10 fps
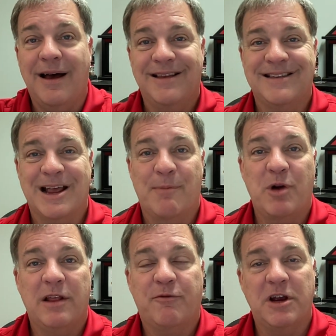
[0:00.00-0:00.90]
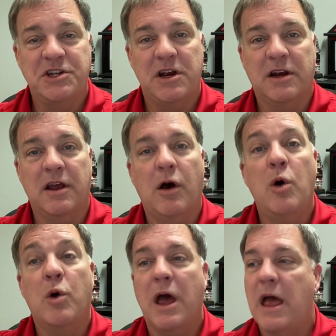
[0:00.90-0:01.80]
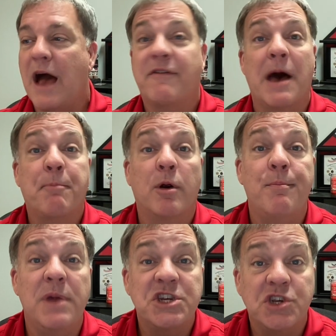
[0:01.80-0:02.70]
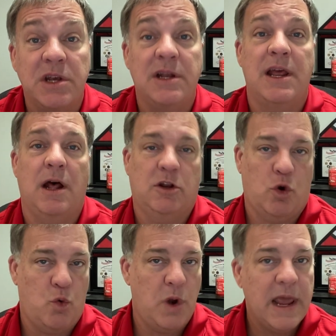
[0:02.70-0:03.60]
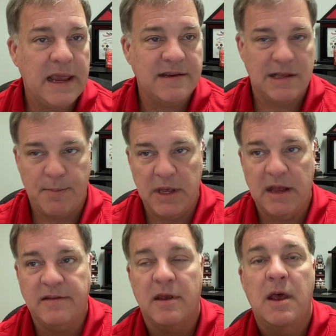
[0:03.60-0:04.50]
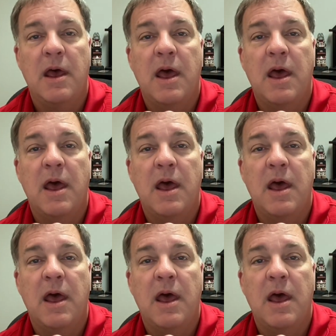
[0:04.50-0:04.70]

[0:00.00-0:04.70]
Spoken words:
it's like a breath of fresh air. Oh, okay, I've got permission now to raise the bids.